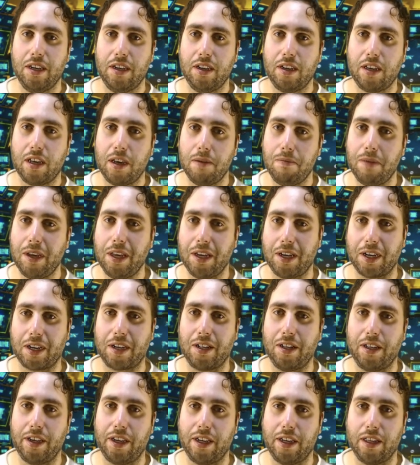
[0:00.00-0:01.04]

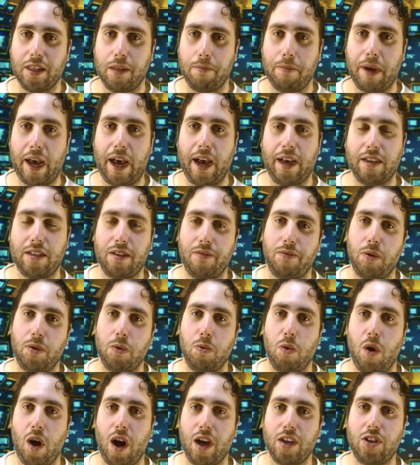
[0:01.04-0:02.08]
comedically in the past. If you
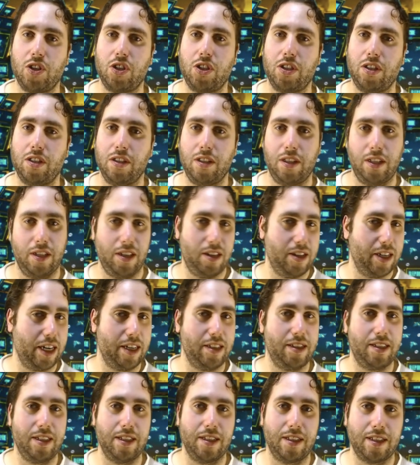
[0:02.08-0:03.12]
watch the
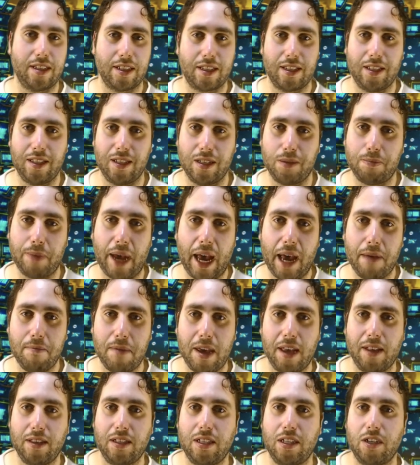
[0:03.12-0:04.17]
1960s
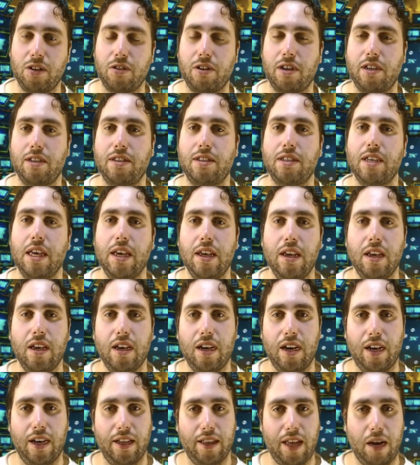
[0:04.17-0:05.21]
Batman series,
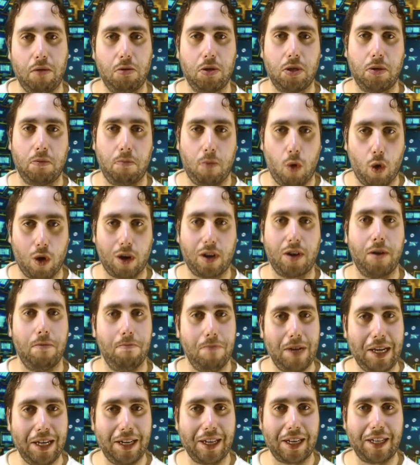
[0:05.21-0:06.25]
uh, that was a more
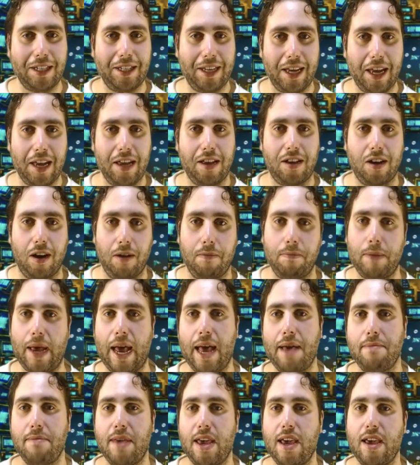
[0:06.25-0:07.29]
comedic take on
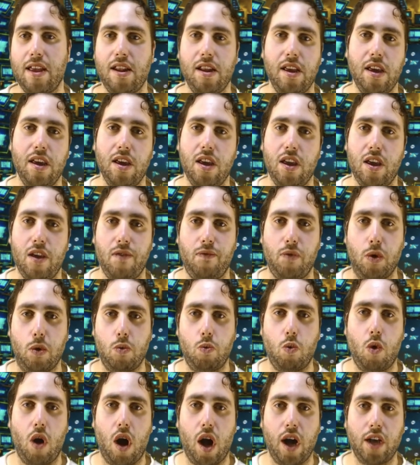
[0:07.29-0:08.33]
Batman. If you
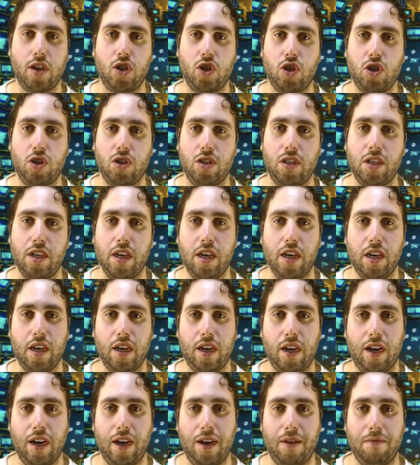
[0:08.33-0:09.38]
watched
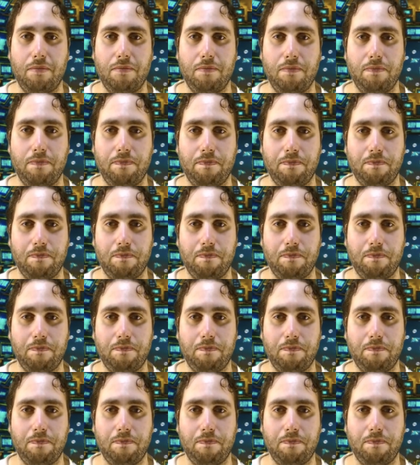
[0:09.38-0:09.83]
um,